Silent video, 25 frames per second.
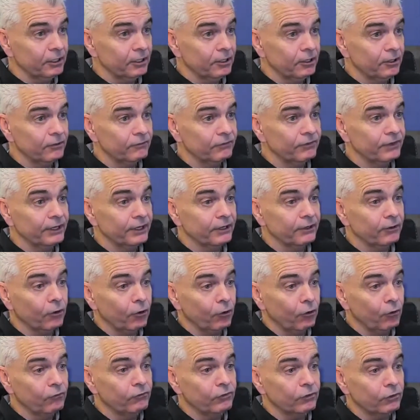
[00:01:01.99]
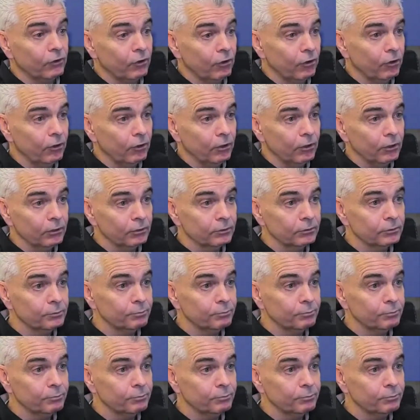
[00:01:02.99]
of their overall